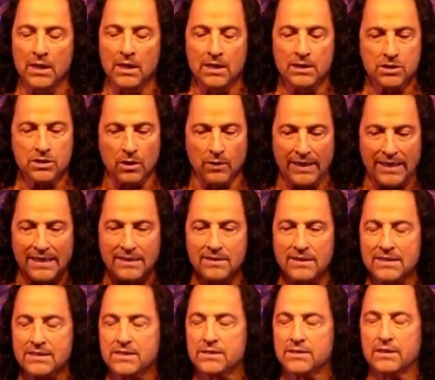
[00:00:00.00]
So in
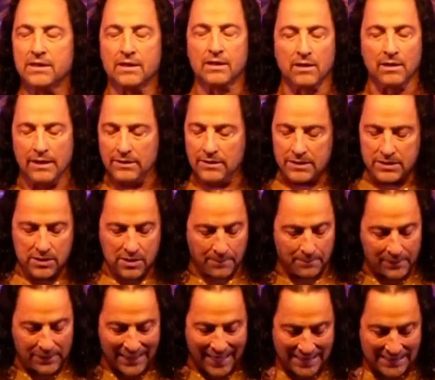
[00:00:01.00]
this, in this
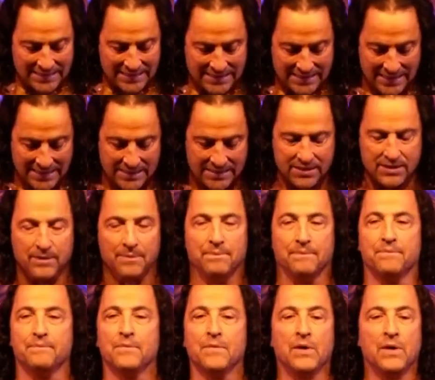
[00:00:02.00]
complex system,
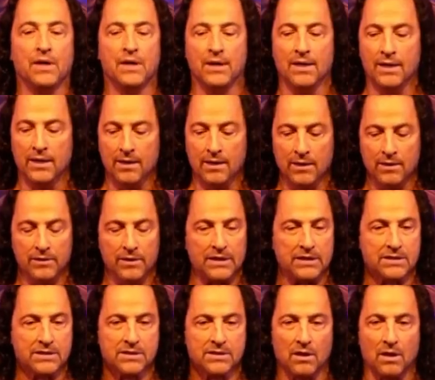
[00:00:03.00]

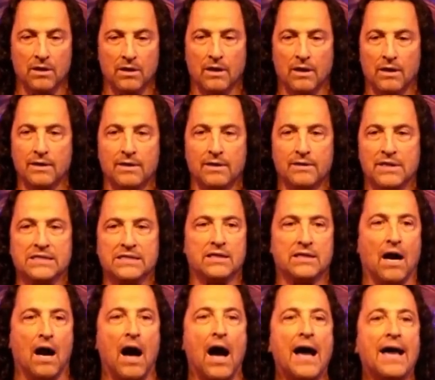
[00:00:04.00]
this, this
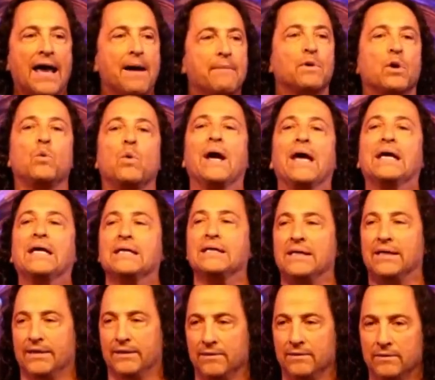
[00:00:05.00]
I am
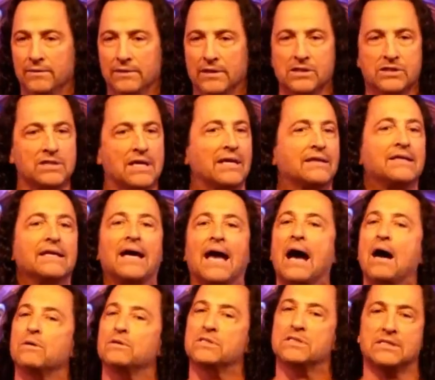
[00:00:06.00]
awakening, there's nothing
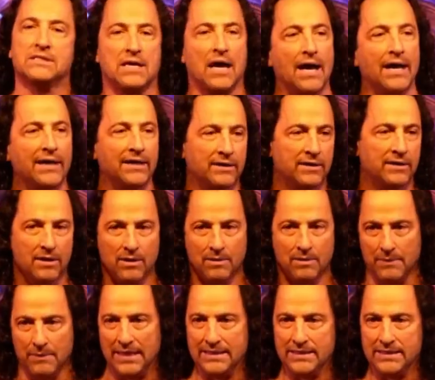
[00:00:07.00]
outside
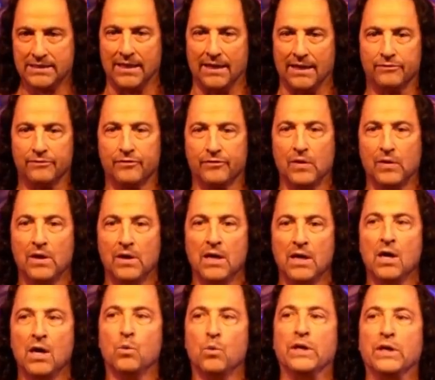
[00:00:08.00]
myself.
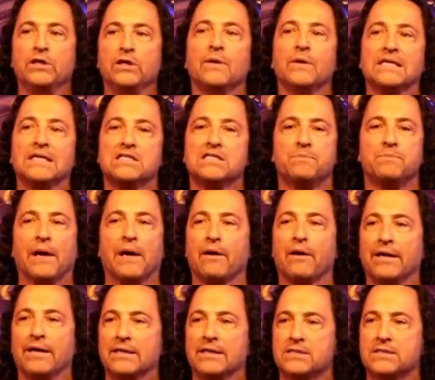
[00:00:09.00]
When you
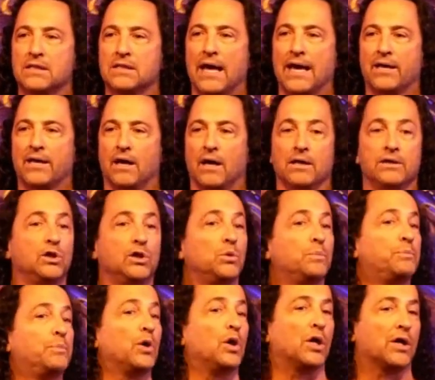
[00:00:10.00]
experience like a new
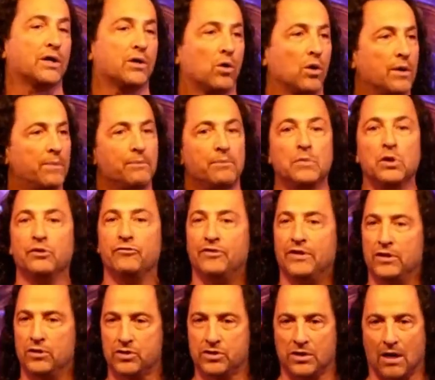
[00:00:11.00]
book or a movie
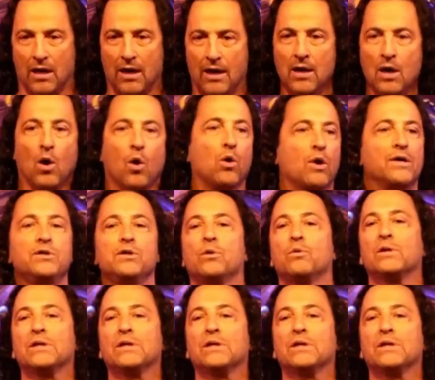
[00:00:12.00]
you saw or a new